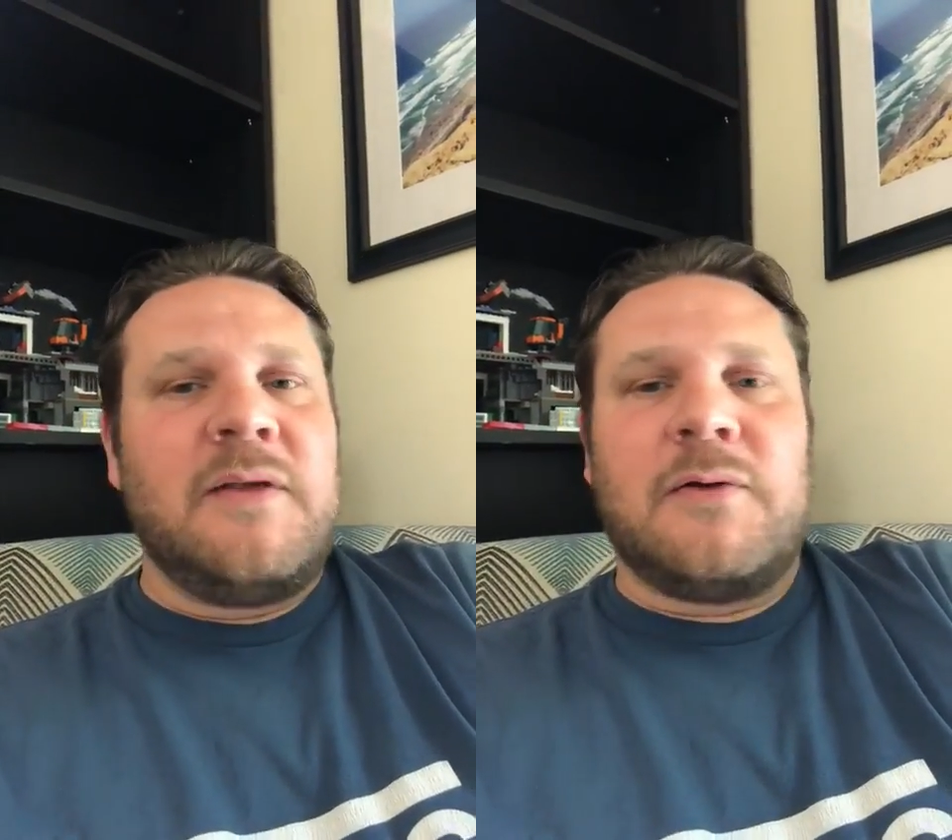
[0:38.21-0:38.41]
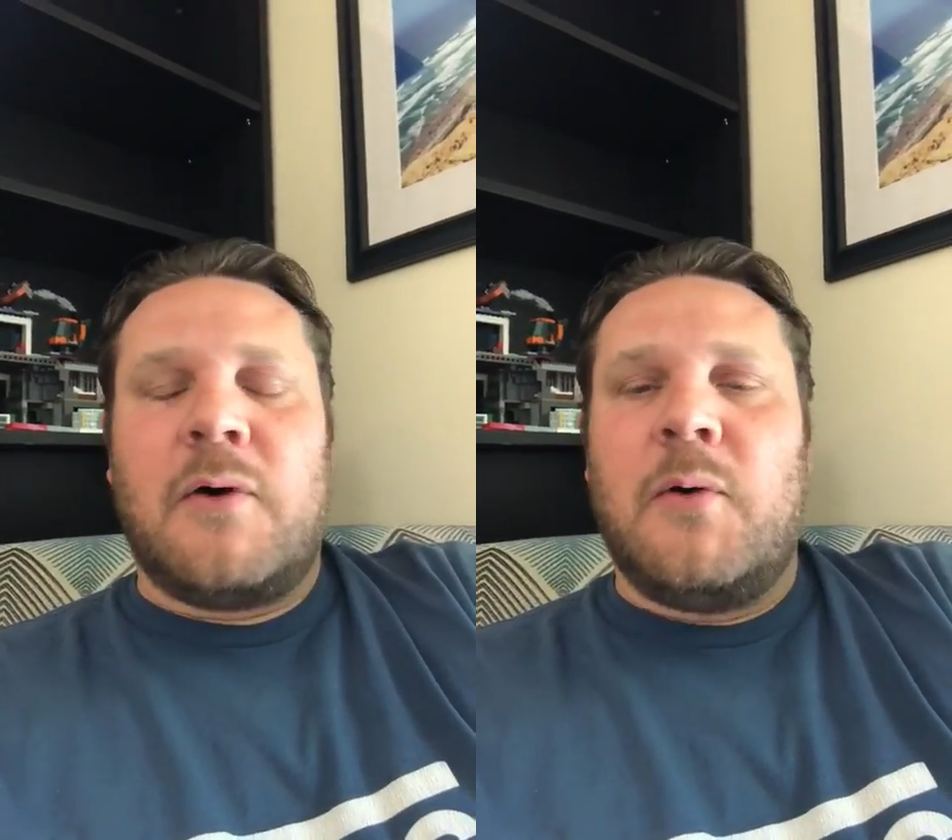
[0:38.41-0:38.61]

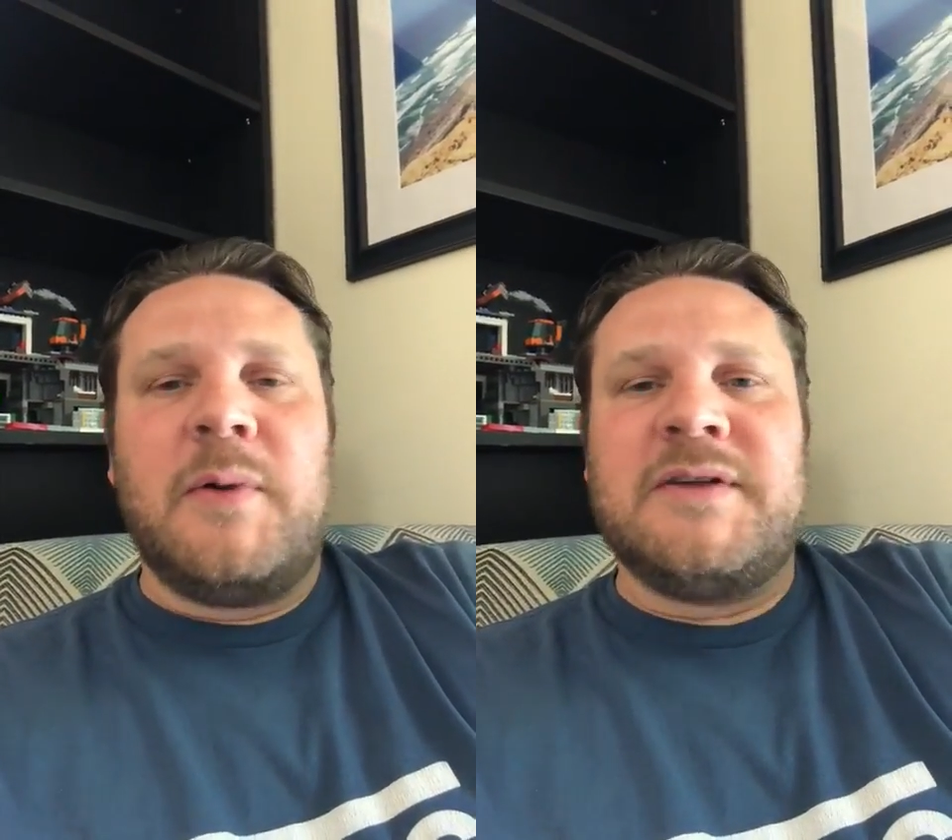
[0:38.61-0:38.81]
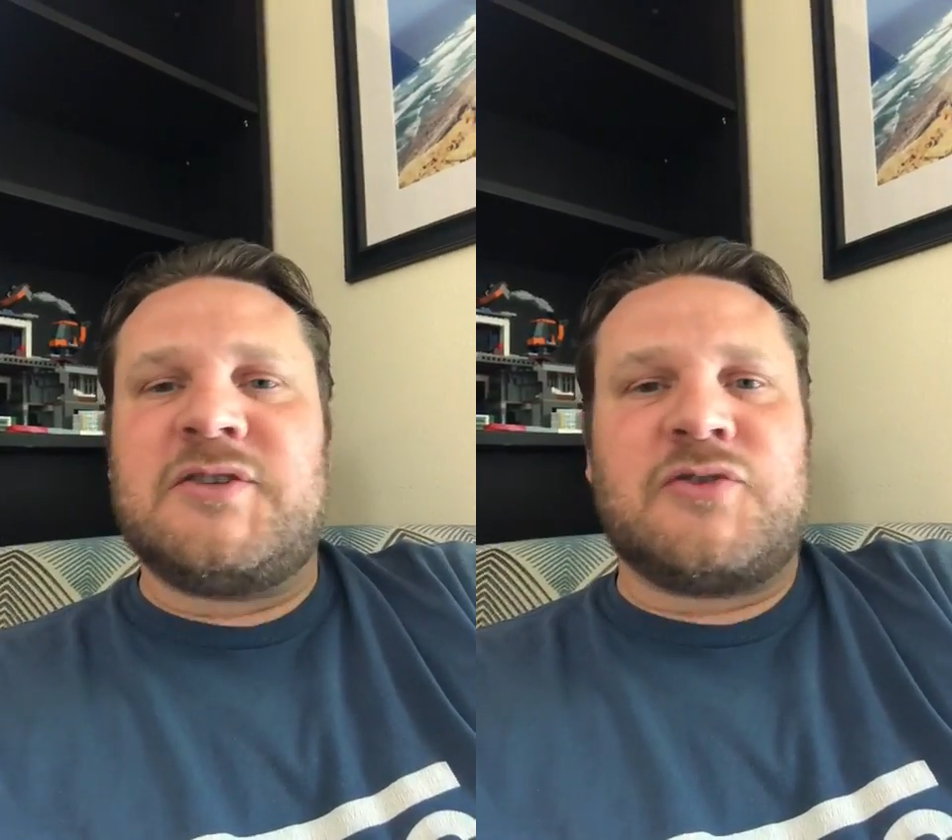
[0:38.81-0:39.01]
you're
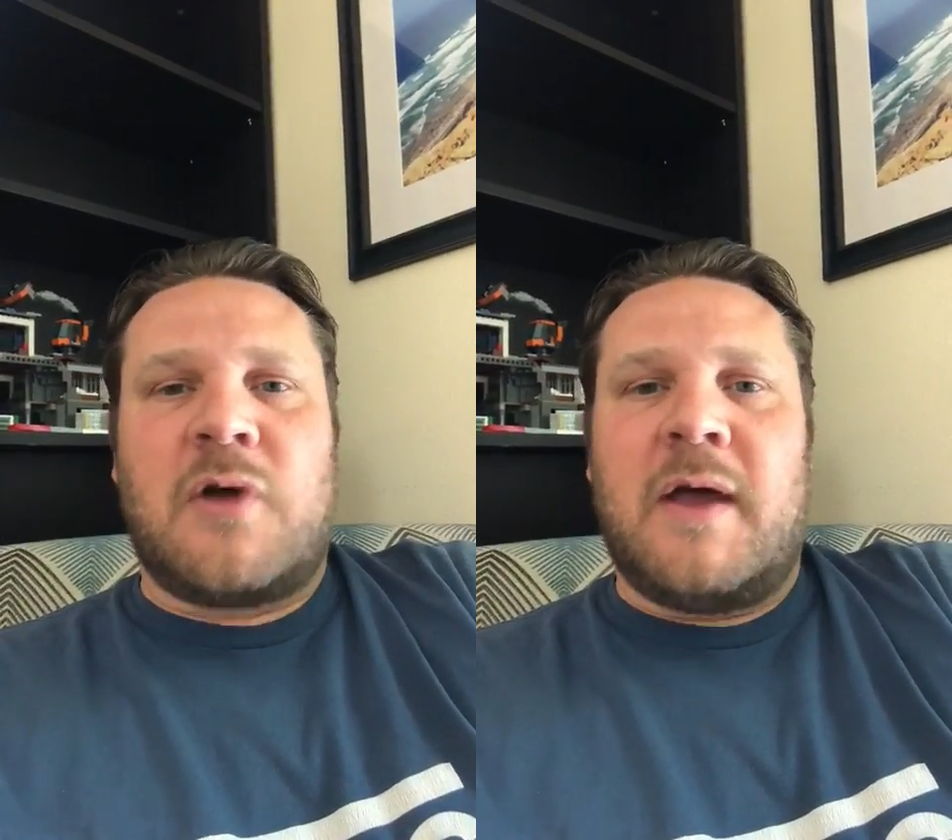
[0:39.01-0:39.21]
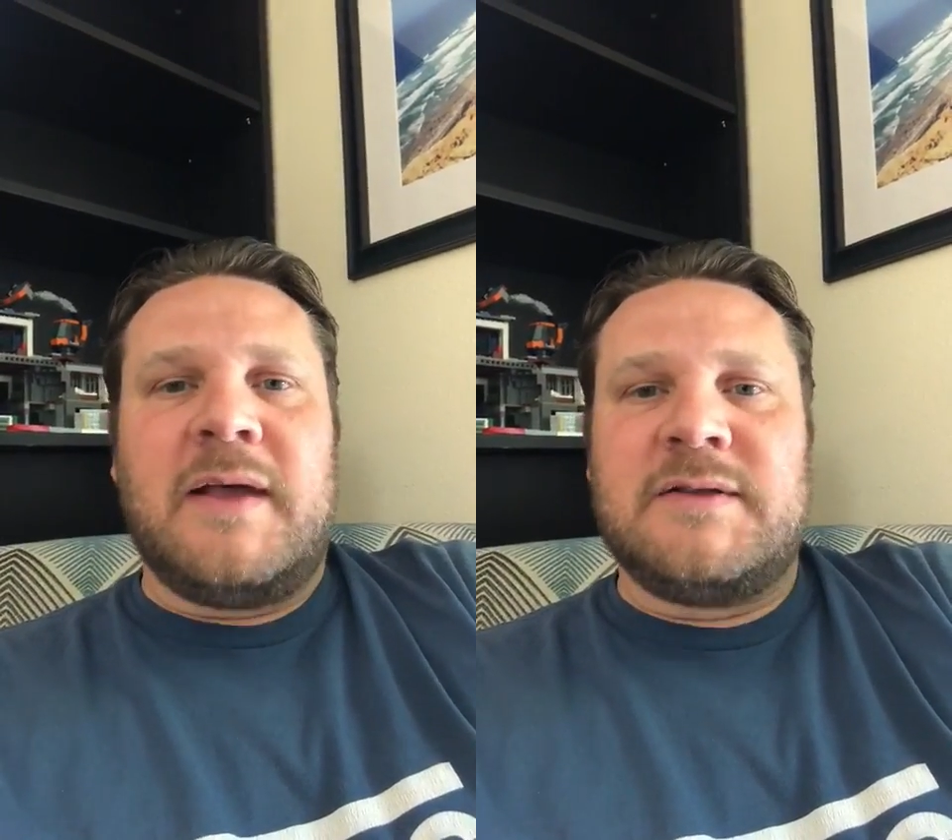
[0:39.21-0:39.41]
always
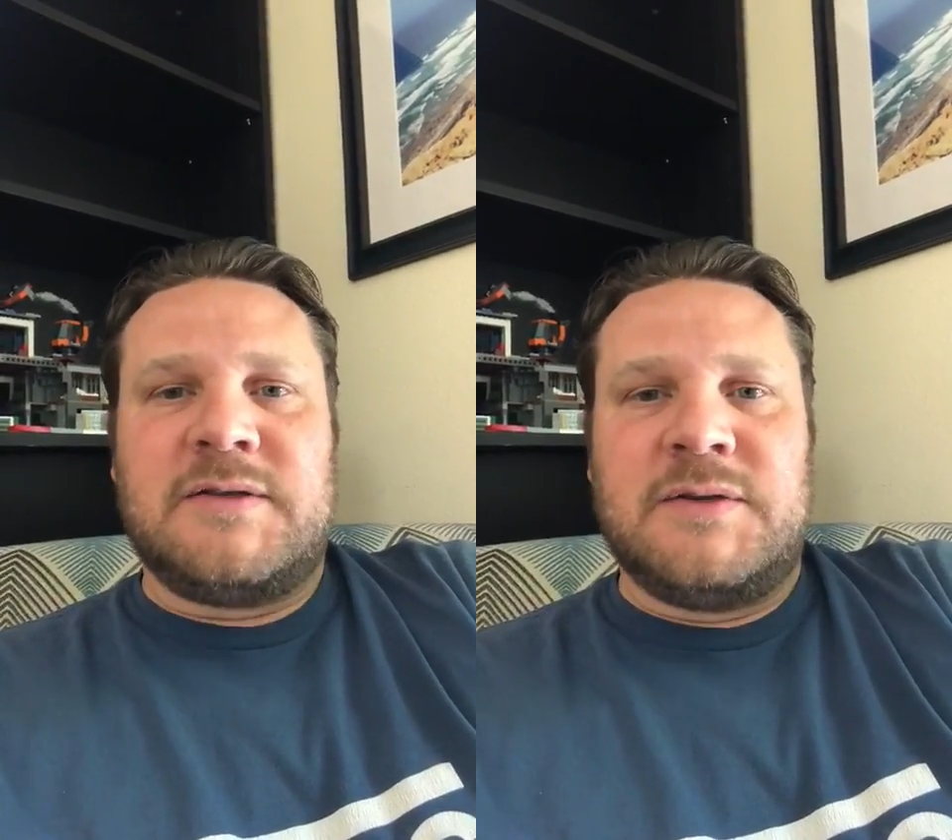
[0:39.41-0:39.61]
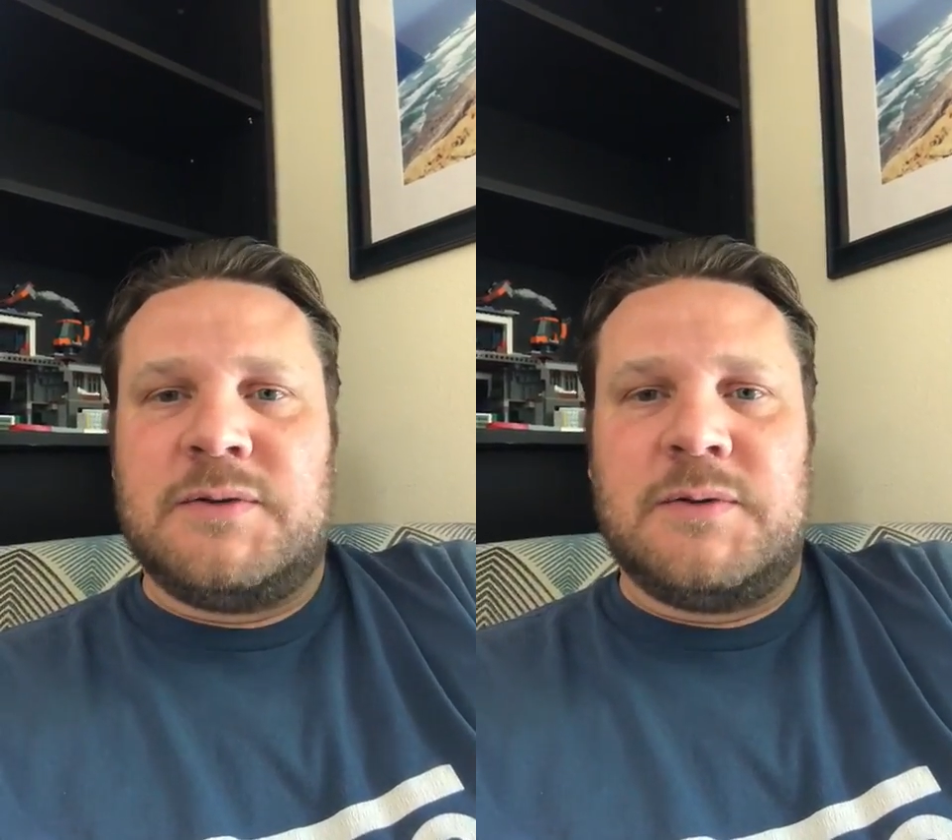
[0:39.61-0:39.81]
trying
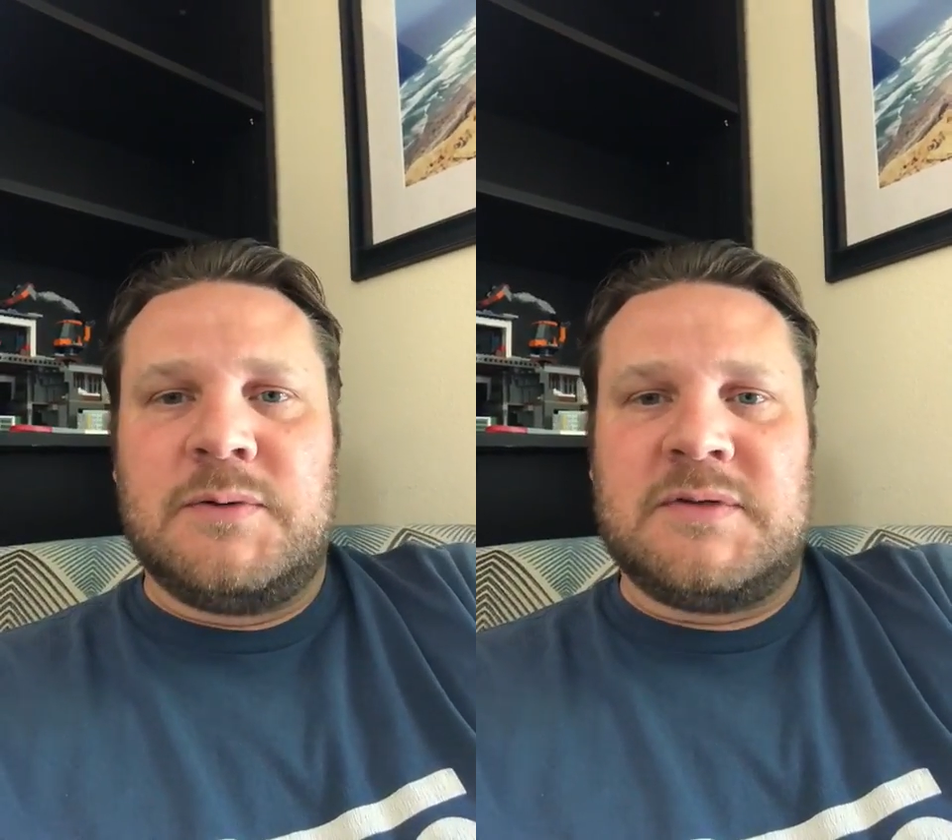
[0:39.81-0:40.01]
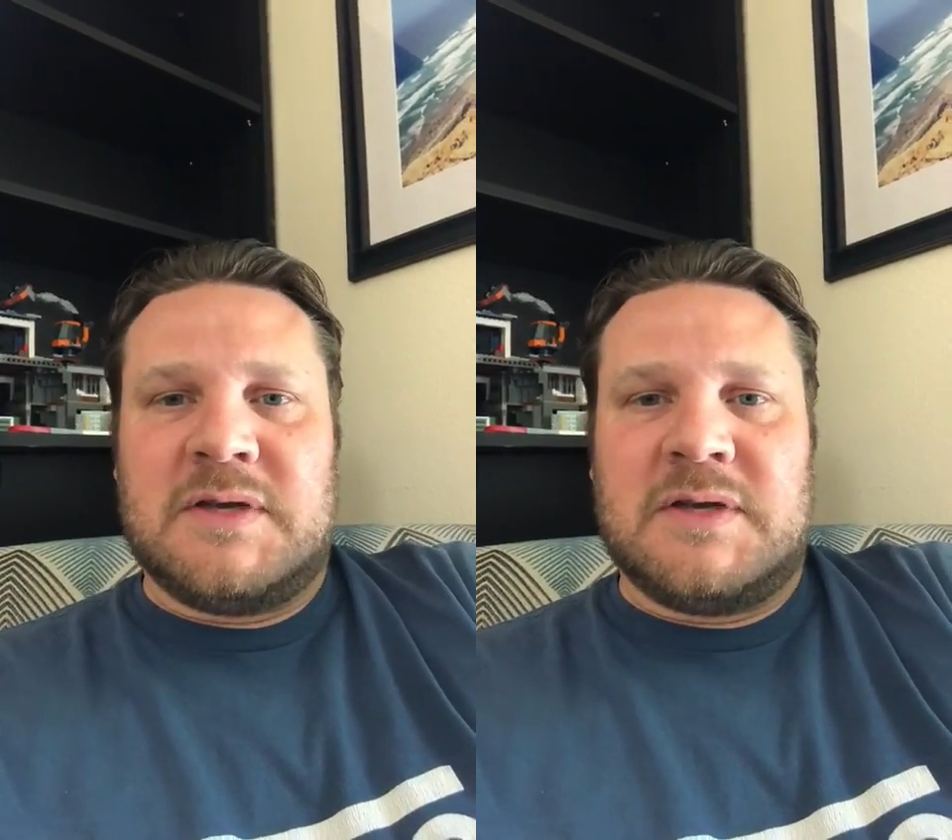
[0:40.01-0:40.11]
to